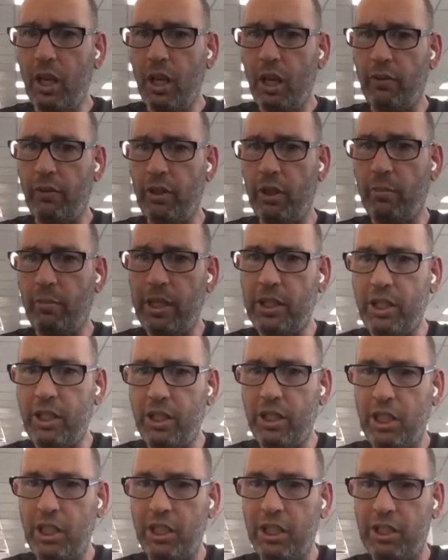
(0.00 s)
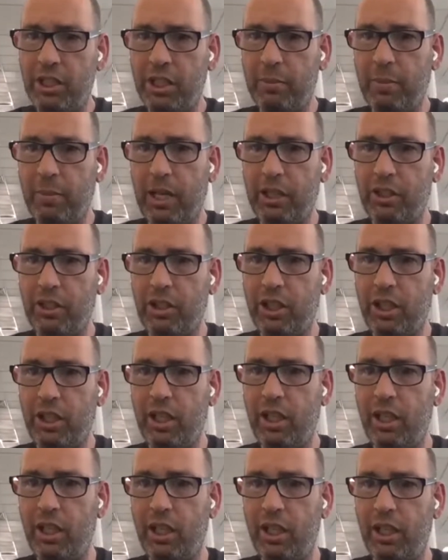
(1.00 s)
I've got a message here that says, Mark,
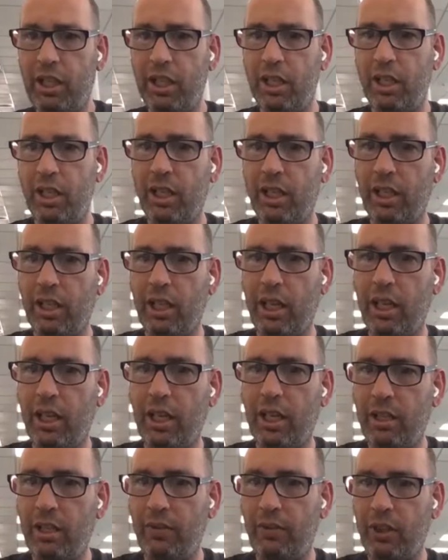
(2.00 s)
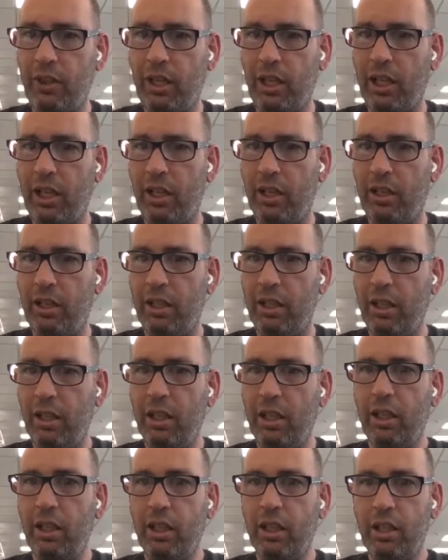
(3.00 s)
share, okay, if you can.
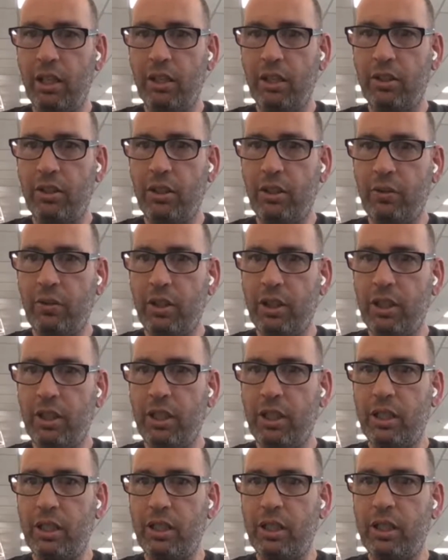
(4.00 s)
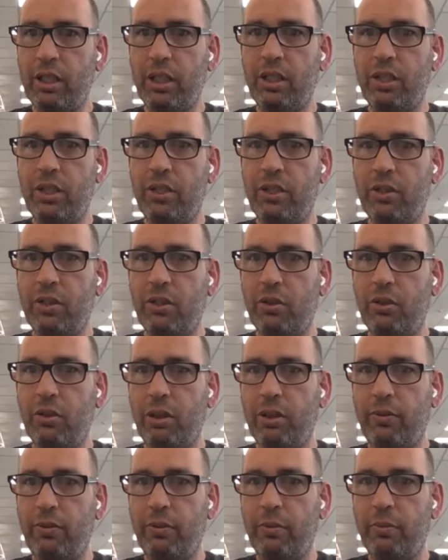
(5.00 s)
So I've got a success
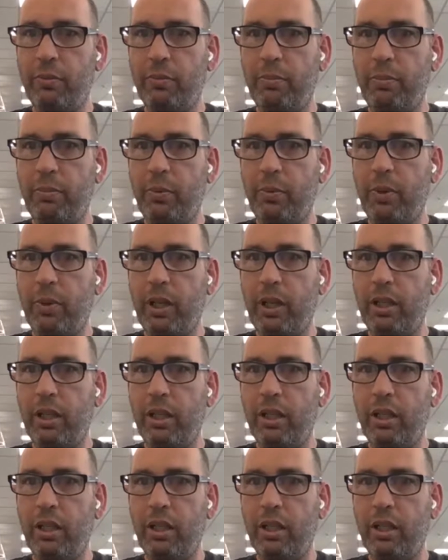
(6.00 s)
story from Brett.